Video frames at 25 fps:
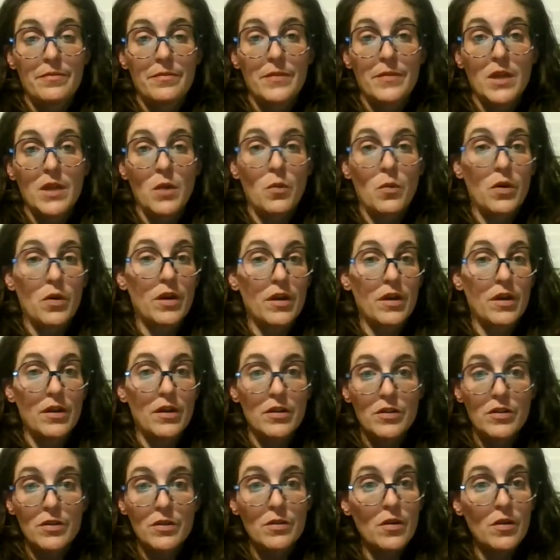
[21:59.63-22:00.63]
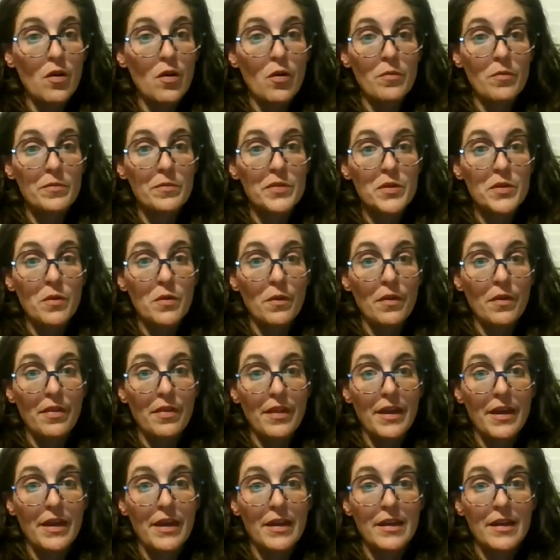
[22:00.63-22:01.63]
And we're going to do the homeschool
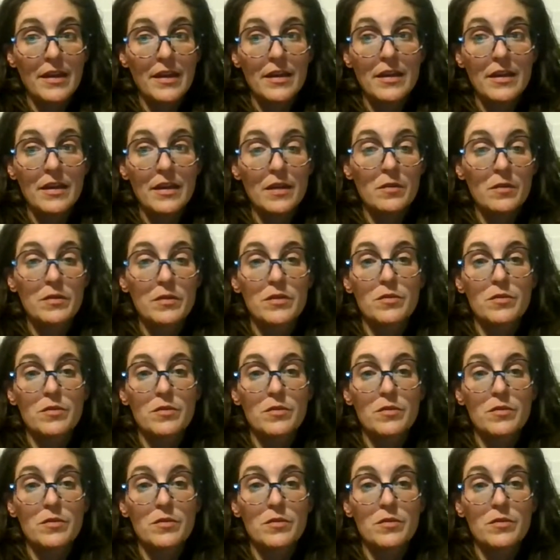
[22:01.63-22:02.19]
thing. It was